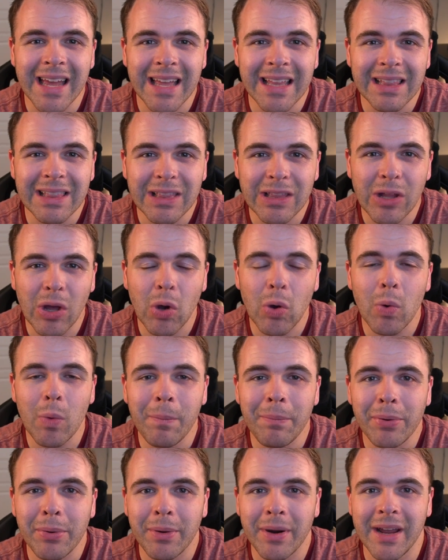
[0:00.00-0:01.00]
a low
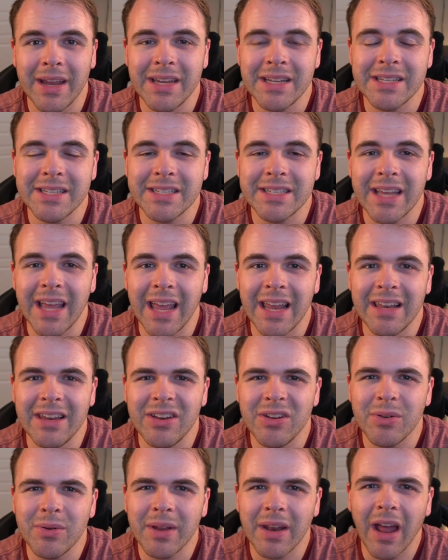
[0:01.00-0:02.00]
price
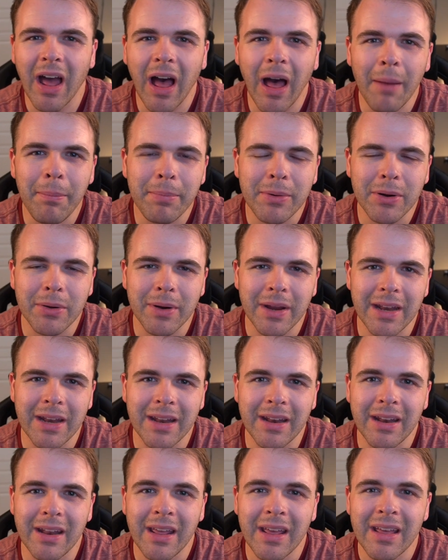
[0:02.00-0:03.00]
and you can upgrade
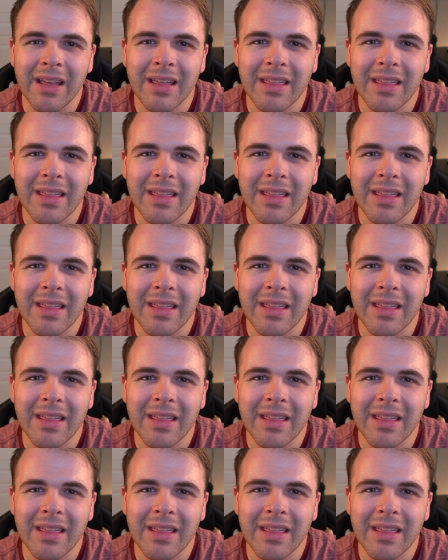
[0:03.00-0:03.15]
it,